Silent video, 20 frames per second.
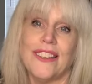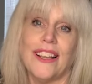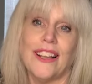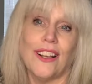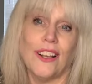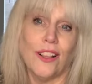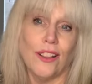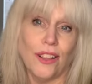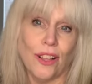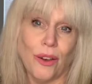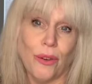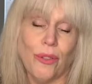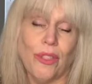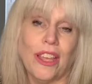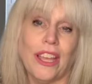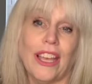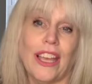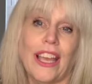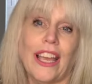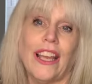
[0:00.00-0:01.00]
and
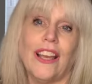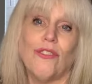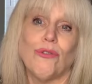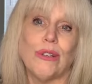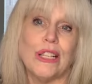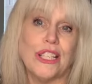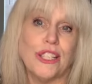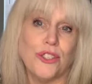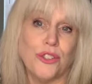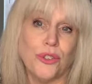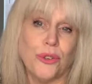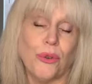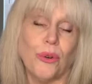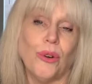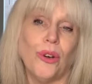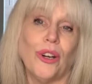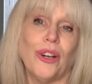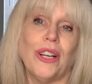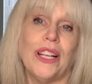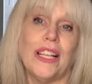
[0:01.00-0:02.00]
clothing
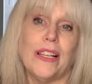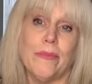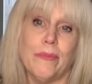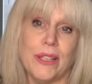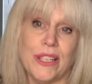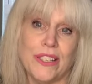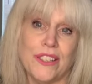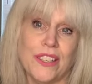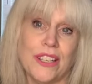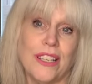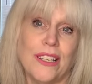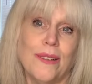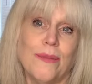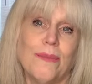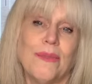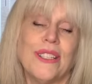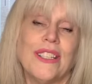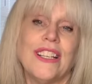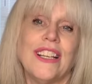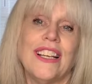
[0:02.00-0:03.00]
restored in
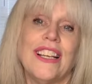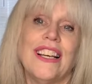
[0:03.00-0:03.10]
museums.